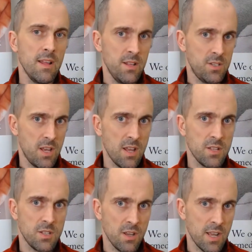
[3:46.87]

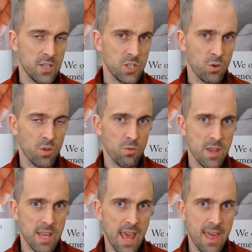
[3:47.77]
to ensure that
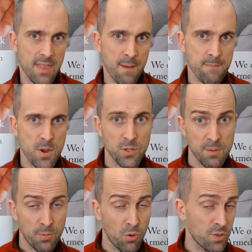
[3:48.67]
we get the most
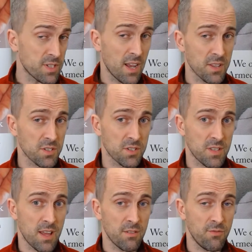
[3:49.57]
important tasks
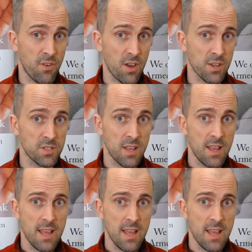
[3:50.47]
done first